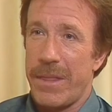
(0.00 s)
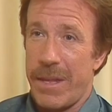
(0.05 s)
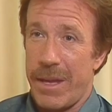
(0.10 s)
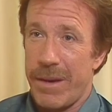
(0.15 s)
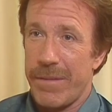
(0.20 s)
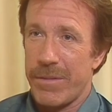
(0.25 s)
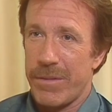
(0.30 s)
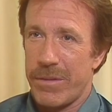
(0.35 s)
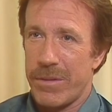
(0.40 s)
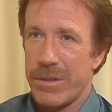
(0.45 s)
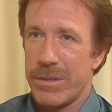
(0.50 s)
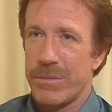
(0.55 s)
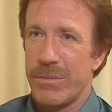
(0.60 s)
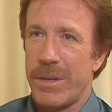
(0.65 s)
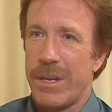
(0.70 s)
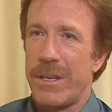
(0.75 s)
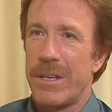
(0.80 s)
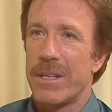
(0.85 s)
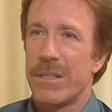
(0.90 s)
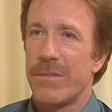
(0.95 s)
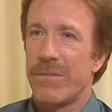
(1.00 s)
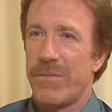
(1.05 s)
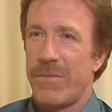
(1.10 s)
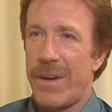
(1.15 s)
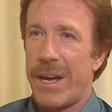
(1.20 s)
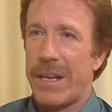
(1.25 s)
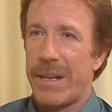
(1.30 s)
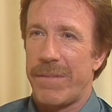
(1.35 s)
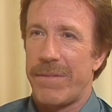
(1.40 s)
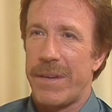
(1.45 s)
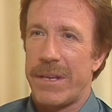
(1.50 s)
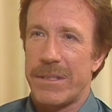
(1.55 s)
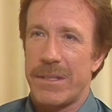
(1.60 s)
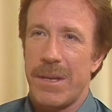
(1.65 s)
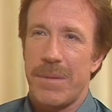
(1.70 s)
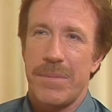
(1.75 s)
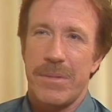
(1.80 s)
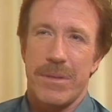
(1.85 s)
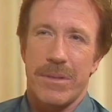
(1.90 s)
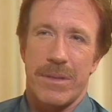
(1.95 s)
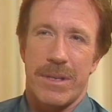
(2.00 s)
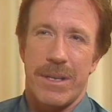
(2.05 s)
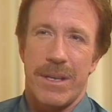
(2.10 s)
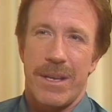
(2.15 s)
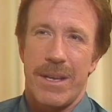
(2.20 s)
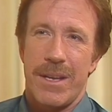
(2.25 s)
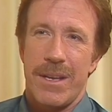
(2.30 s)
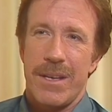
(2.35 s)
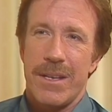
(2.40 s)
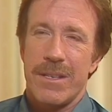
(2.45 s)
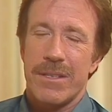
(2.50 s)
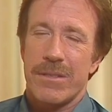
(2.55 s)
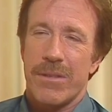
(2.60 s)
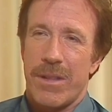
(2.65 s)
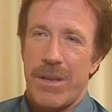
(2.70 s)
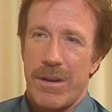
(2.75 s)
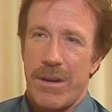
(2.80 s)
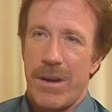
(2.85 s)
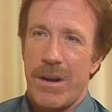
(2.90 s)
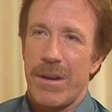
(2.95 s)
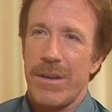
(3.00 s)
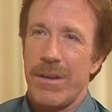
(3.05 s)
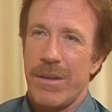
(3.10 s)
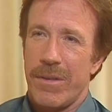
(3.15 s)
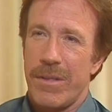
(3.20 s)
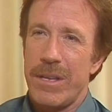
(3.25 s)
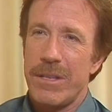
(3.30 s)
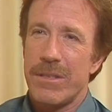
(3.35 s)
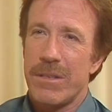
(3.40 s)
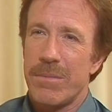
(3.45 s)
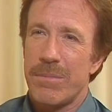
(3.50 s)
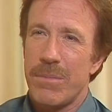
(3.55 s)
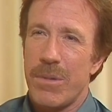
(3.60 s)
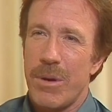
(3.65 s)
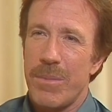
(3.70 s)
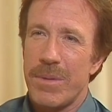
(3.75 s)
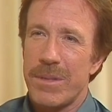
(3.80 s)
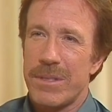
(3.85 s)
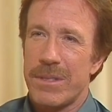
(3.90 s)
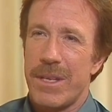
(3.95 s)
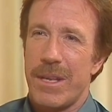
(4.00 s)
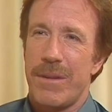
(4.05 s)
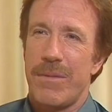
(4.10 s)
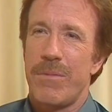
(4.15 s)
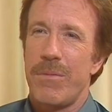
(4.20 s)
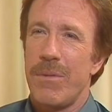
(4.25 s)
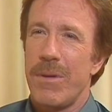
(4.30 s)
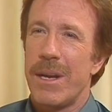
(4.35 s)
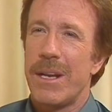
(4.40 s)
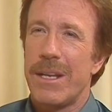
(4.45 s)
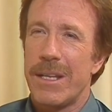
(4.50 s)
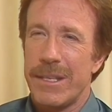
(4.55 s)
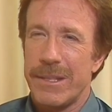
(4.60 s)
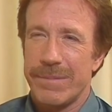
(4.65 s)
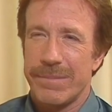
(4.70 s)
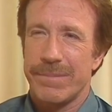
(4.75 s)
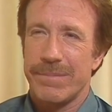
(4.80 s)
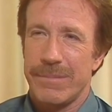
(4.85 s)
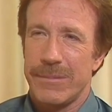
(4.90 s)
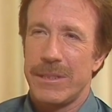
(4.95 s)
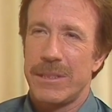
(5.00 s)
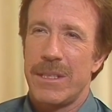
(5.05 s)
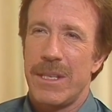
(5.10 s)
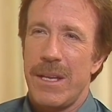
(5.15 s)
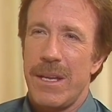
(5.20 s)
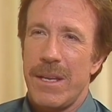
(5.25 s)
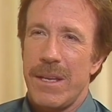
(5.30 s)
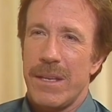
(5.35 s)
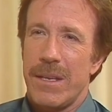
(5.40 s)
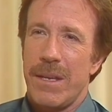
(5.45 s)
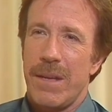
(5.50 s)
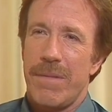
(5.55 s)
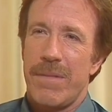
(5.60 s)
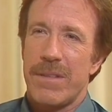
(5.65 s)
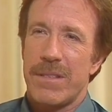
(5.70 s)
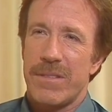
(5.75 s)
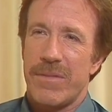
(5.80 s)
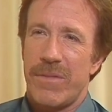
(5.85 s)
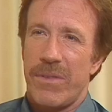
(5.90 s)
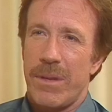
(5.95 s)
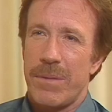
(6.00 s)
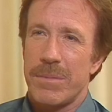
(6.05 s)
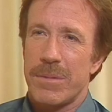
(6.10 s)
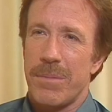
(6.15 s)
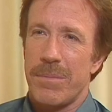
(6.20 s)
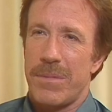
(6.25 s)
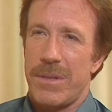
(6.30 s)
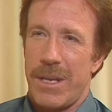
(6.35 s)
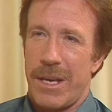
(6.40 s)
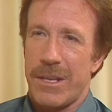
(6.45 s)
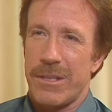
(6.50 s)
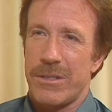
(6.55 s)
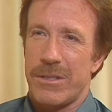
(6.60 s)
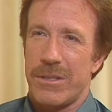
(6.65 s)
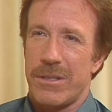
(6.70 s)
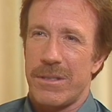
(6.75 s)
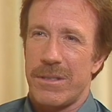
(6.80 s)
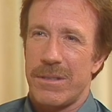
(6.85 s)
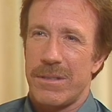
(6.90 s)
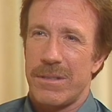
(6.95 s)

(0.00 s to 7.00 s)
then, of course, when he does finally face up to it. So there are, you know, these are moments that really give this film some texture.